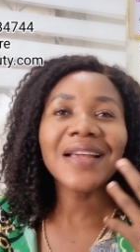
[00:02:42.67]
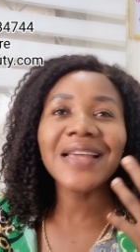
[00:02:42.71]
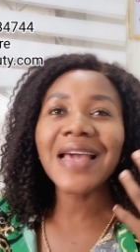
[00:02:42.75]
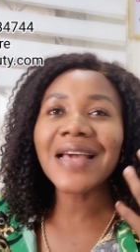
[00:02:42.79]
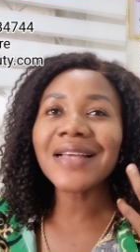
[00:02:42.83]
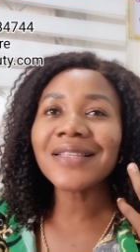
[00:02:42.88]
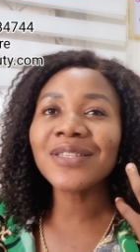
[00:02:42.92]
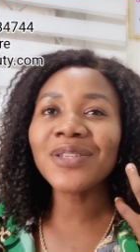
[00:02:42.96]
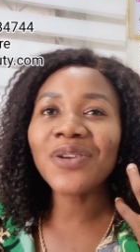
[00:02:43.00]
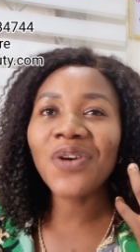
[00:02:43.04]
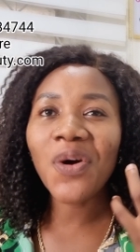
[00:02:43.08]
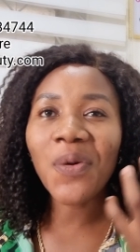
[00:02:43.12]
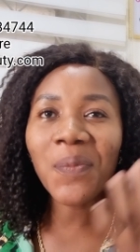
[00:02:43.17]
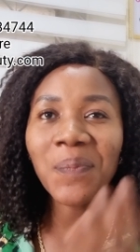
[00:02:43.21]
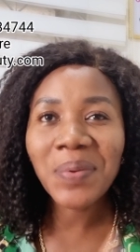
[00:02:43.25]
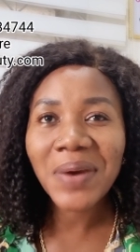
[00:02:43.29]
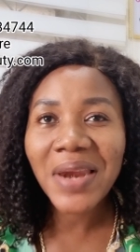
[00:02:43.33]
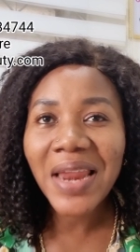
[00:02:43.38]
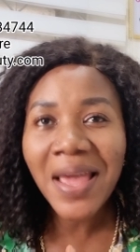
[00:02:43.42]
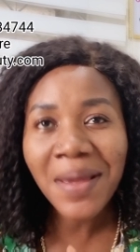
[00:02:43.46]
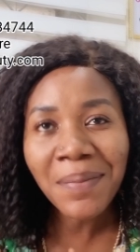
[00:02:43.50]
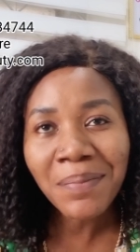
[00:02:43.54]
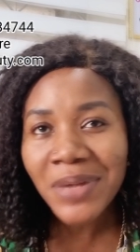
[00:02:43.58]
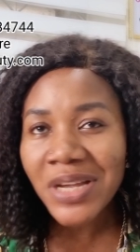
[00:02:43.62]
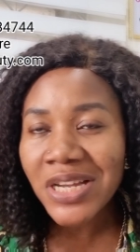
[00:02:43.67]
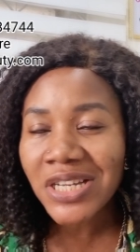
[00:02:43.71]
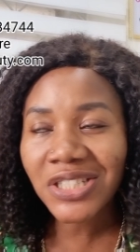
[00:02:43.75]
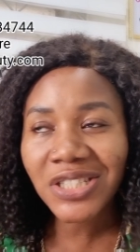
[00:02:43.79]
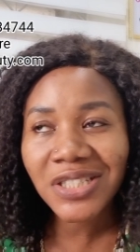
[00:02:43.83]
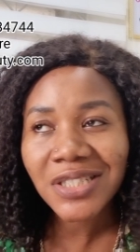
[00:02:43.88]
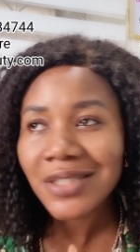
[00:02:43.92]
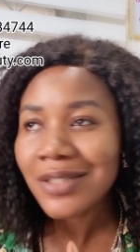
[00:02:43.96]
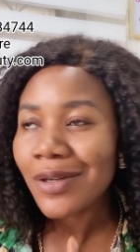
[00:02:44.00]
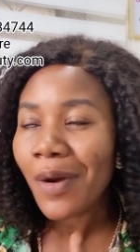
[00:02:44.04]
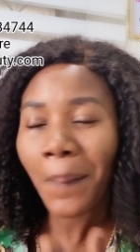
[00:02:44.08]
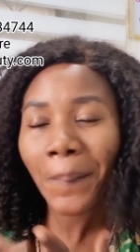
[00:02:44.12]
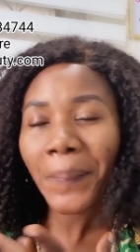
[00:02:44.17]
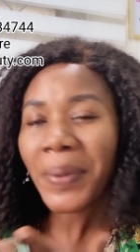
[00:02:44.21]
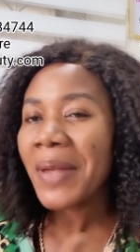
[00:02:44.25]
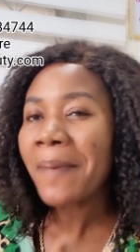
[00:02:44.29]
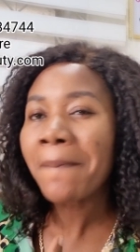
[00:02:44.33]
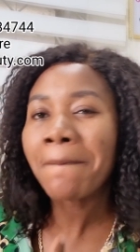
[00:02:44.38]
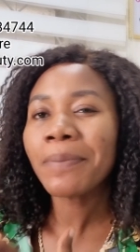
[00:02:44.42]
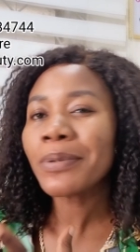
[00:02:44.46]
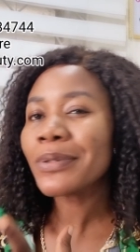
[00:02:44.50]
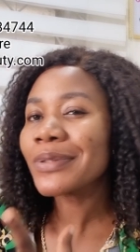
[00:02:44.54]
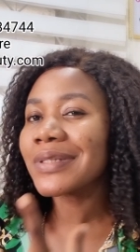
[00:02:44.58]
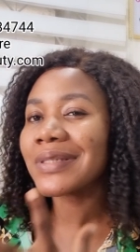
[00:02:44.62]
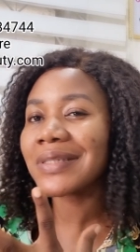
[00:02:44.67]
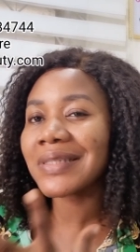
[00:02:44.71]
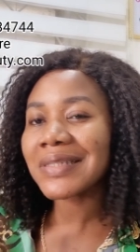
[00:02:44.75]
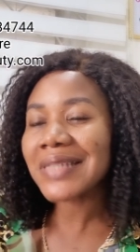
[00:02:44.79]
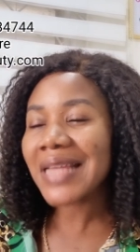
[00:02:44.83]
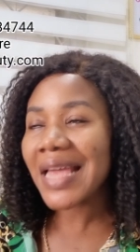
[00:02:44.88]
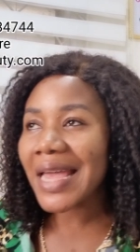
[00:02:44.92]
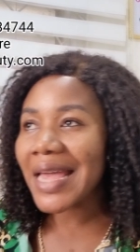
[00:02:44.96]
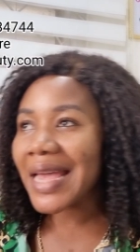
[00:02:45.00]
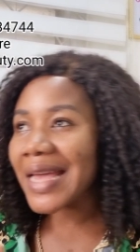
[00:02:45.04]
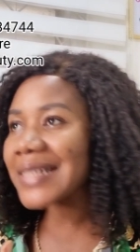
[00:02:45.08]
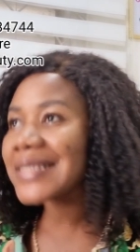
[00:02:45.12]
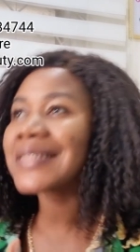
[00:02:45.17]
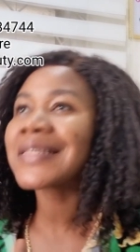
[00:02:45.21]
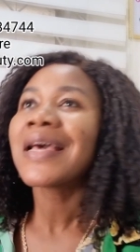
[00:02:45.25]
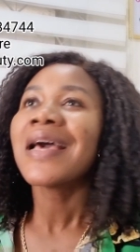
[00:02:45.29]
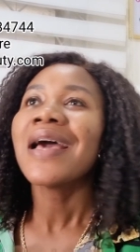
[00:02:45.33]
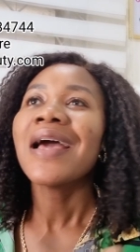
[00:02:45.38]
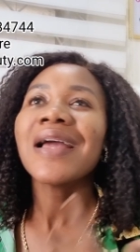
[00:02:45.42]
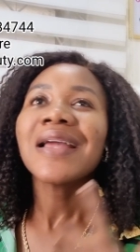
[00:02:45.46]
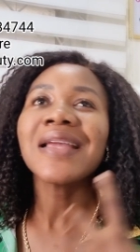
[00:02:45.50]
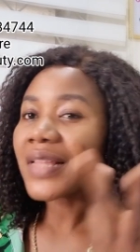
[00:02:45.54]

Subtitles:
get your blemish, your pimple set,